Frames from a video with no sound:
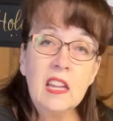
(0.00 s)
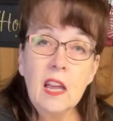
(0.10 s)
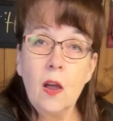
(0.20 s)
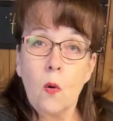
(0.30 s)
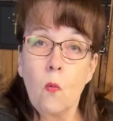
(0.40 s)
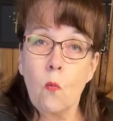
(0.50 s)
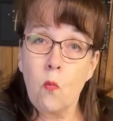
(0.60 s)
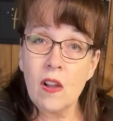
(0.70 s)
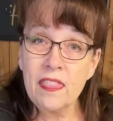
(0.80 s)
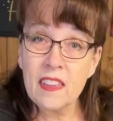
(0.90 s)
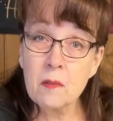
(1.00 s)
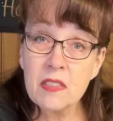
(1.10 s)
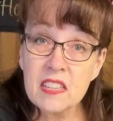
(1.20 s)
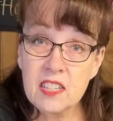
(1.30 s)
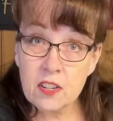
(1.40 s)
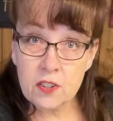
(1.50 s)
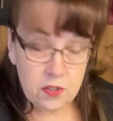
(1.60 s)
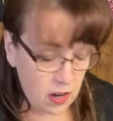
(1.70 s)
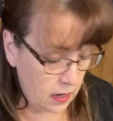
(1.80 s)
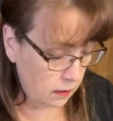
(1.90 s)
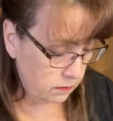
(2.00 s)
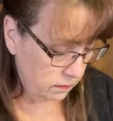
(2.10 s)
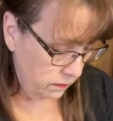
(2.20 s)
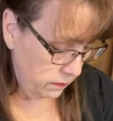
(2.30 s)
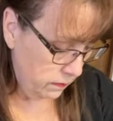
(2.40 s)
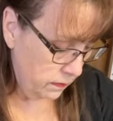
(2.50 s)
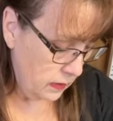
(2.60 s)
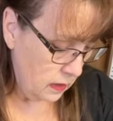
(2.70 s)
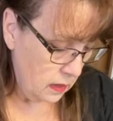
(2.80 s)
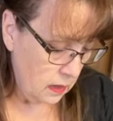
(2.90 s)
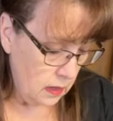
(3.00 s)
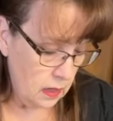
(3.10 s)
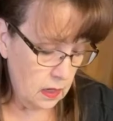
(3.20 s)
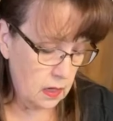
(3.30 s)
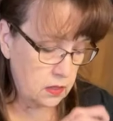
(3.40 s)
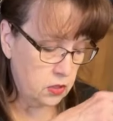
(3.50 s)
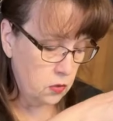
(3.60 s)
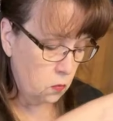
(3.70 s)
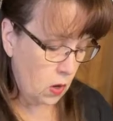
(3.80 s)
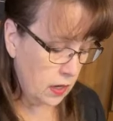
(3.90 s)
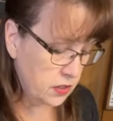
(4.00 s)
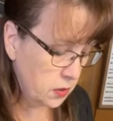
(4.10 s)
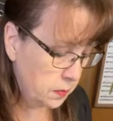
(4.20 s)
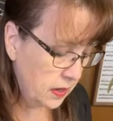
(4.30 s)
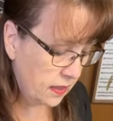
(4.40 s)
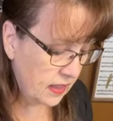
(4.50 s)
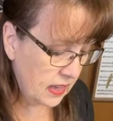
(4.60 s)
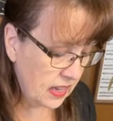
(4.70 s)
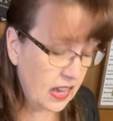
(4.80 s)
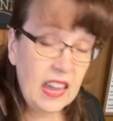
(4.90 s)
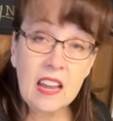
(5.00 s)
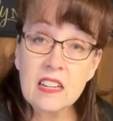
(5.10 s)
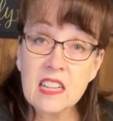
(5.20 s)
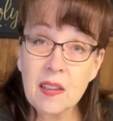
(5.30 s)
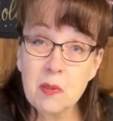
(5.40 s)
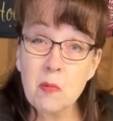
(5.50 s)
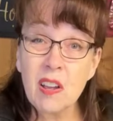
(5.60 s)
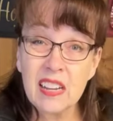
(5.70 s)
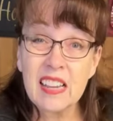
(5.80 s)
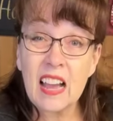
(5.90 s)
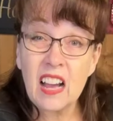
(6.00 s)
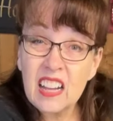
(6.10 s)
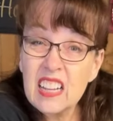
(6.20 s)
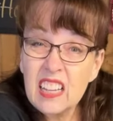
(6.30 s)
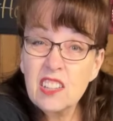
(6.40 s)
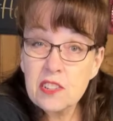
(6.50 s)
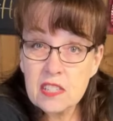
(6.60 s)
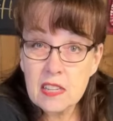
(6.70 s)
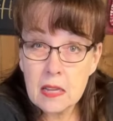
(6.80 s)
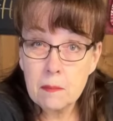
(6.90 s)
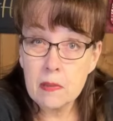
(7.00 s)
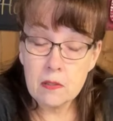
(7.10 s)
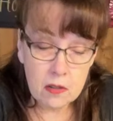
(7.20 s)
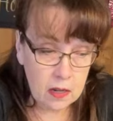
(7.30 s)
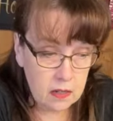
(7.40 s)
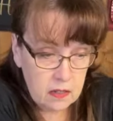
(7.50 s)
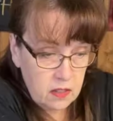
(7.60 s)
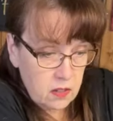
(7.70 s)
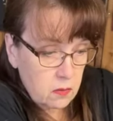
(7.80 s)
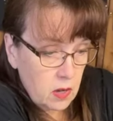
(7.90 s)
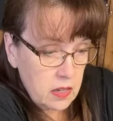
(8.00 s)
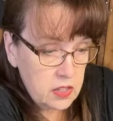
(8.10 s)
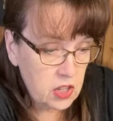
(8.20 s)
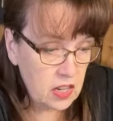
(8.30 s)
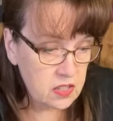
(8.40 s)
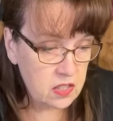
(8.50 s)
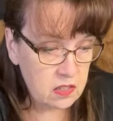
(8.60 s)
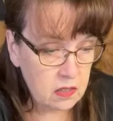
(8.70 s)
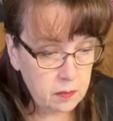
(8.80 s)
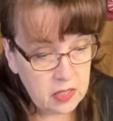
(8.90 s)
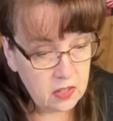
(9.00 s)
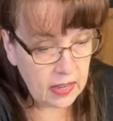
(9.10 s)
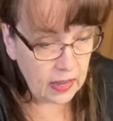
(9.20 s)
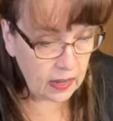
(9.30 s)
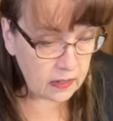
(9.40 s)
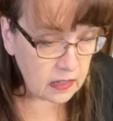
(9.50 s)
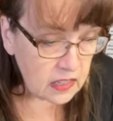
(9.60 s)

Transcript: I think I'm just going to do this in, oh, I guess there's some red on there. I think I'll do this in the same colors. One thing with a tiered tray